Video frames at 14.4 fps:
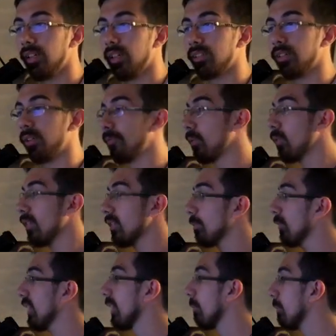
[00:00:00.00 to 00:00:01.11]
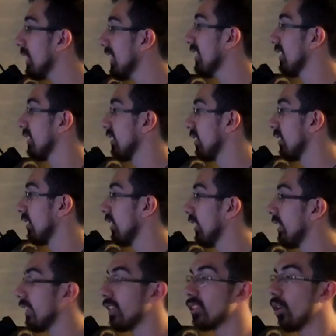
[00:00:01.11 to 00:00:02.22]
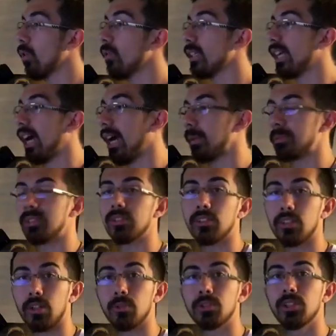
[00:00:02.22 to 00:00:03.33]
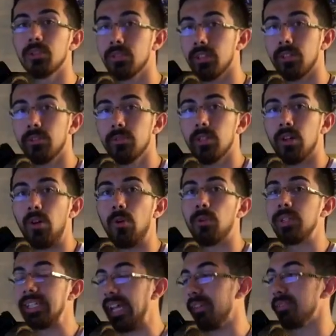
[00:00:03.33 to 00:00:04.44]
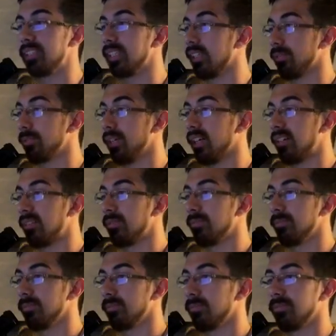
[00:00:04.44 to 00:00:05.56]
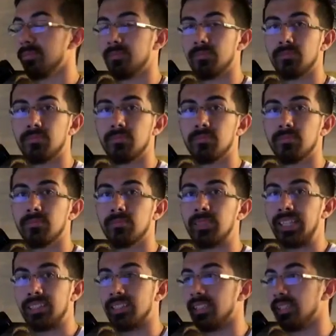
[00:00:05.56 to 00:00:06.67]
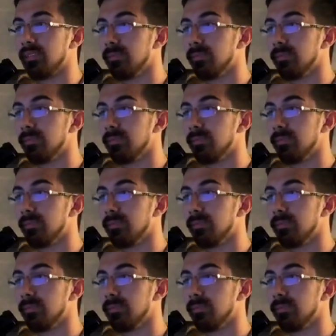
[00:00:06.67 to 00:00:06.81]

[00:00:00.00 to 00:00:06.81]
So if he wants to play immediately, then his only options are to go JUCO or the FCS route. That's it.